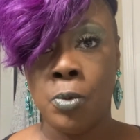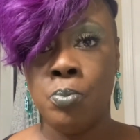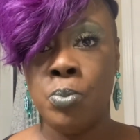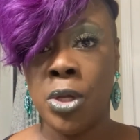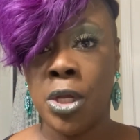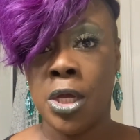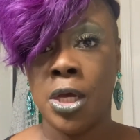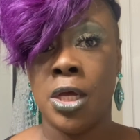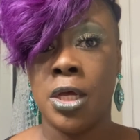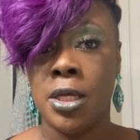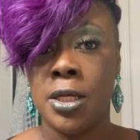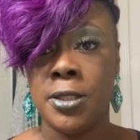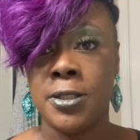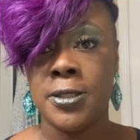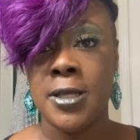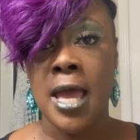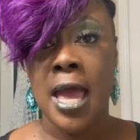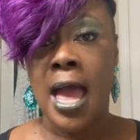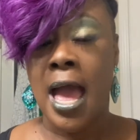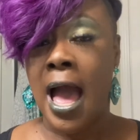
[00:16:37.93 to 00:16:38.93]

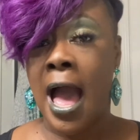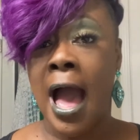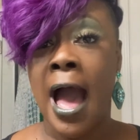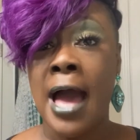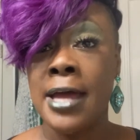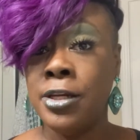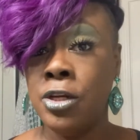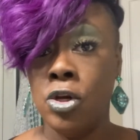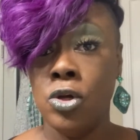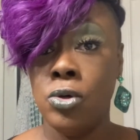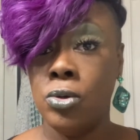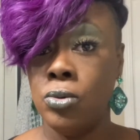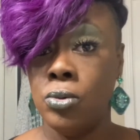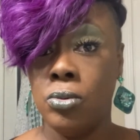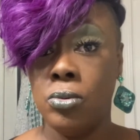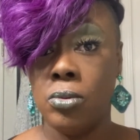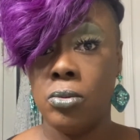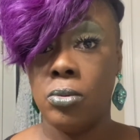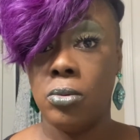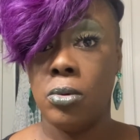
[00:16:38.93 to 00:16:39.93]
Because I
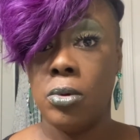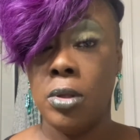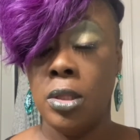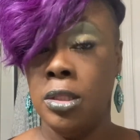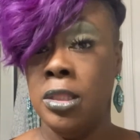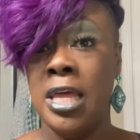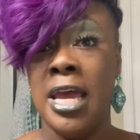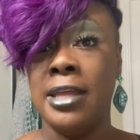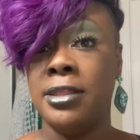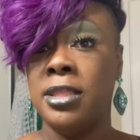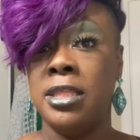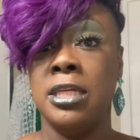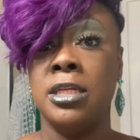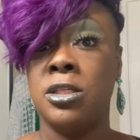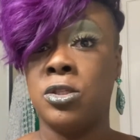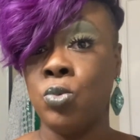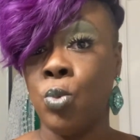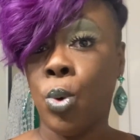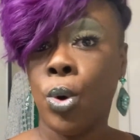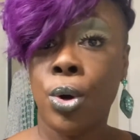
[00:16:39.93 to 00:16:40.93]
knew that
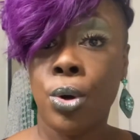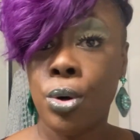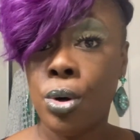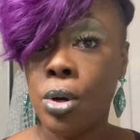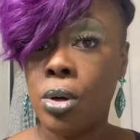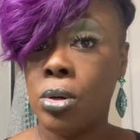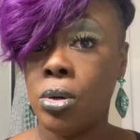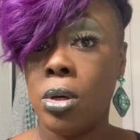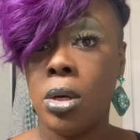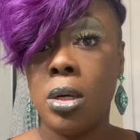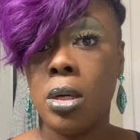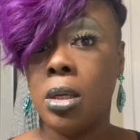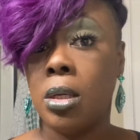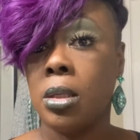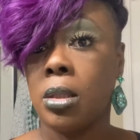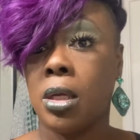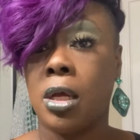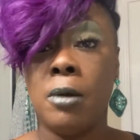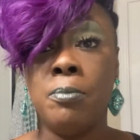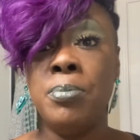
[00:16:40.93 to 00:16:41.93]
this world
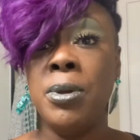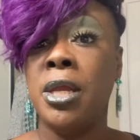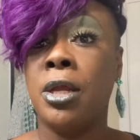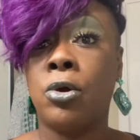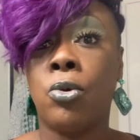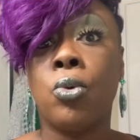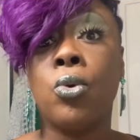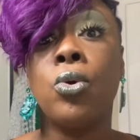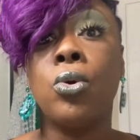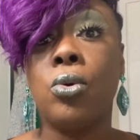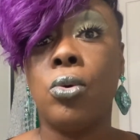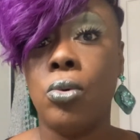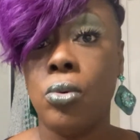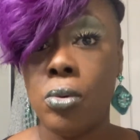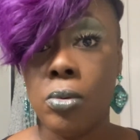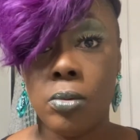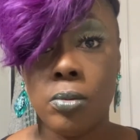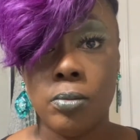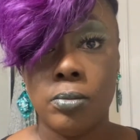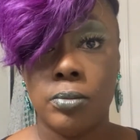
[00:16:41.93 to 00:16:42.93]
could be cruel.